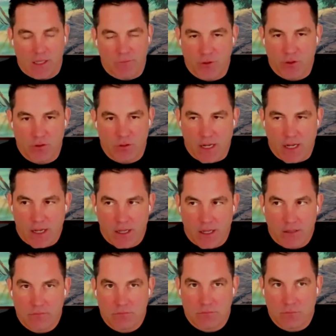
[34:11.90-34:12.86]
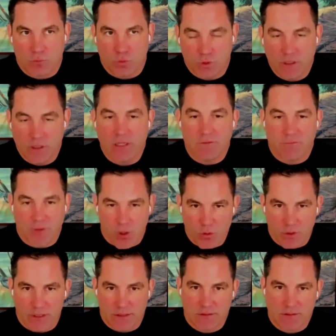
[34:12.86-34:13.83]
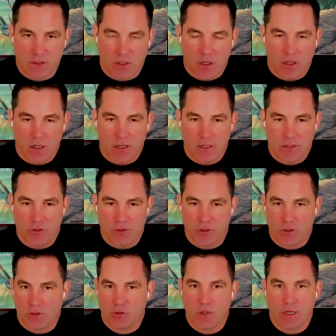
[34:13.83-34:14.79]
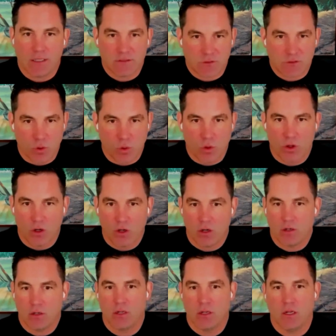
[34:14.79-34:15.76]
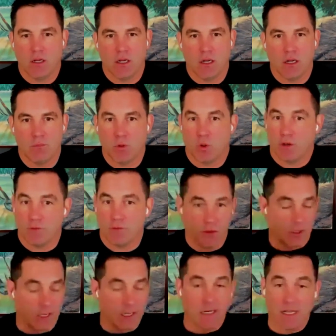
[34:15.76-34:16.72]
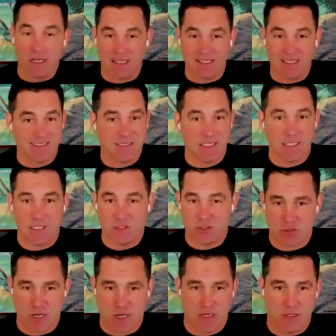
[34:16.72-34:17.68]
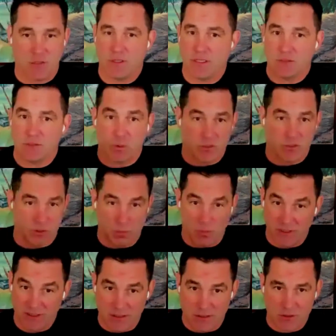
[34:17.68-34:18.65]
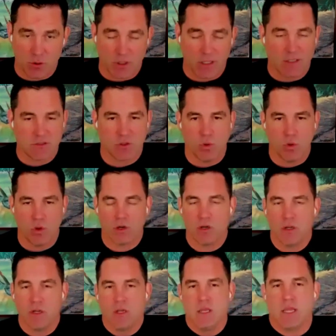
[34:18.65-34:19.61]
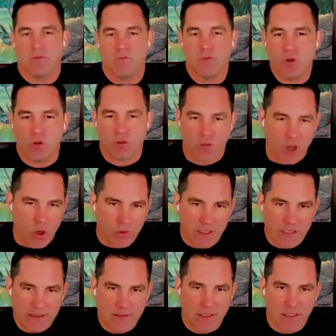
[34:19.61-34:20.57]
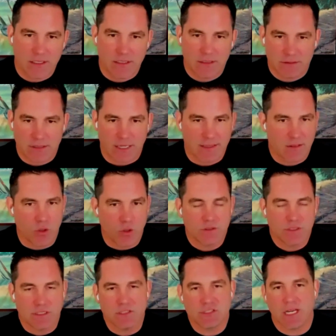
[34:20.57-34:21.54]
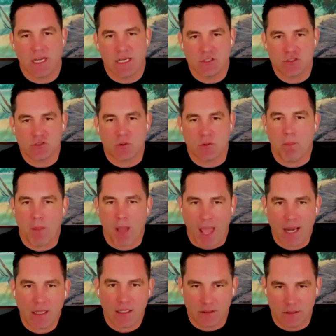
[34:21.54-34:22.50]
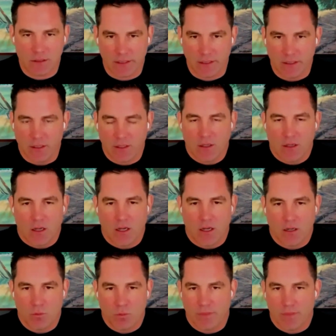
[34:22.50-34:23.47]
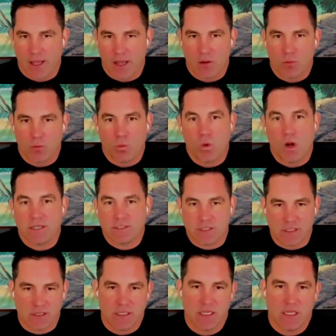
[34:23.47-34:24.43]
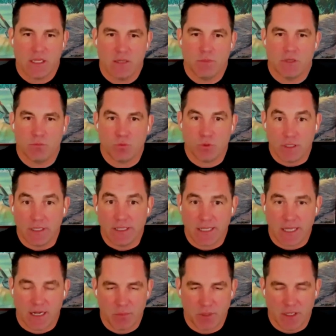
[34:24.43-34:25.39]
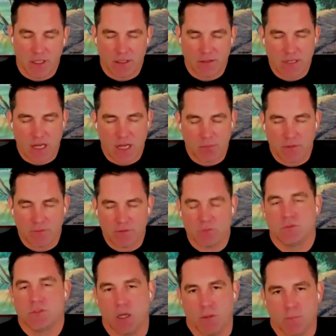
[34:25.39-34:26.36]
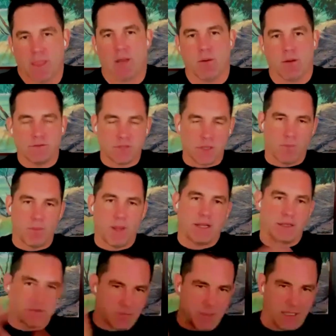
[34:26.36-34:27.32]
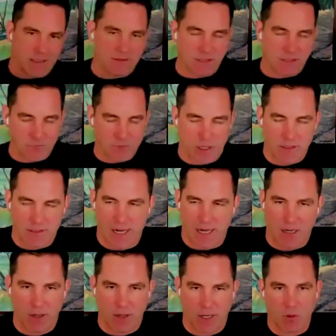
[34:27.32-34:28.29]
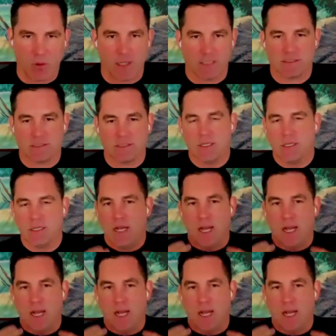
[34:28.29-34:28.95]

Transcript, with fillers: if you're not really focused on your credit score, um, or if you're in an LLC, you're trying to do this with your business credit score. If you don't know these things, like those can change dramatically uh, without watching them and really kind of being on top of them. So, so back that self-directed IRA question.